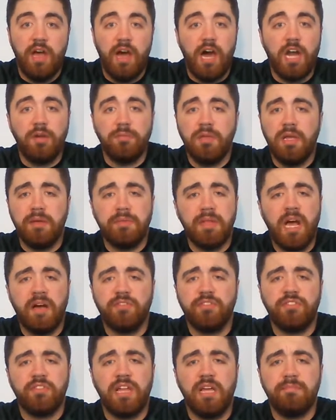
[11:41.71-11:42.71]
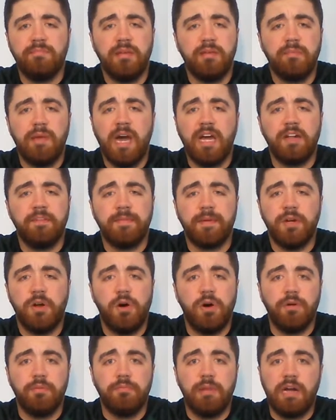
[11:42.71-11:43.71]
I don't blame the offensive line being mad at him at
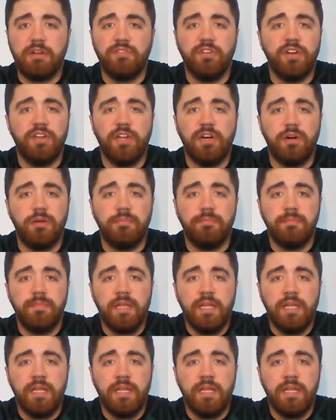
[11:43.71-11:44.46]
all. I really don't.